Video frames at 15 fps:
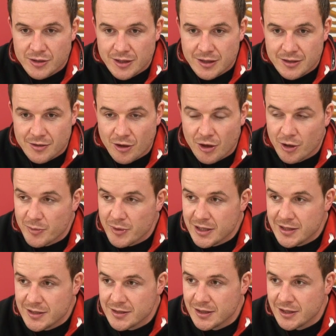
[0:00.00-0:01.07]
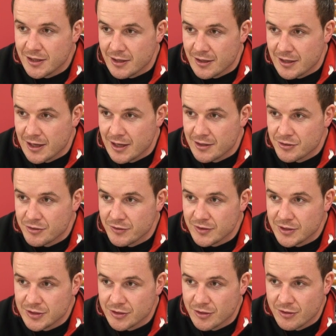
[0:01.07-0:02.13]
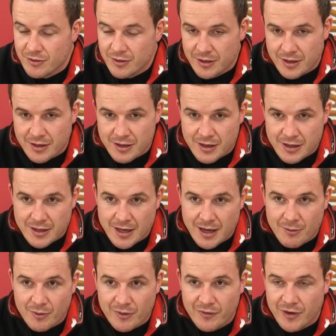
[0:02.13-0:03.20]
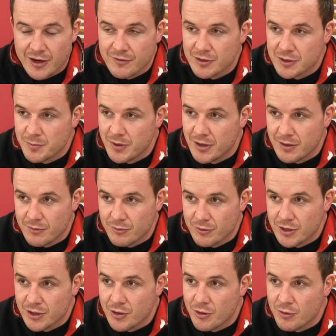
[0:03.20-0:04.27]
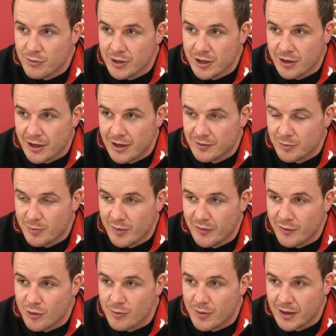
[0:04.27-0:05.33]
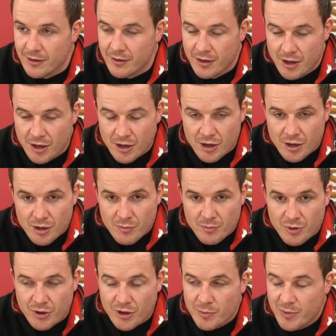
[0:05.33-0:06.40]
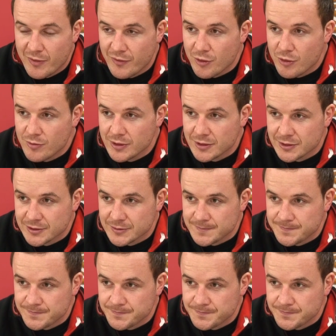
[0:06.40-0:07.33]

it's not going to be easy. Again, Treviso, yeah, we're favourites, but we know we're going to have to perform and put in a performance.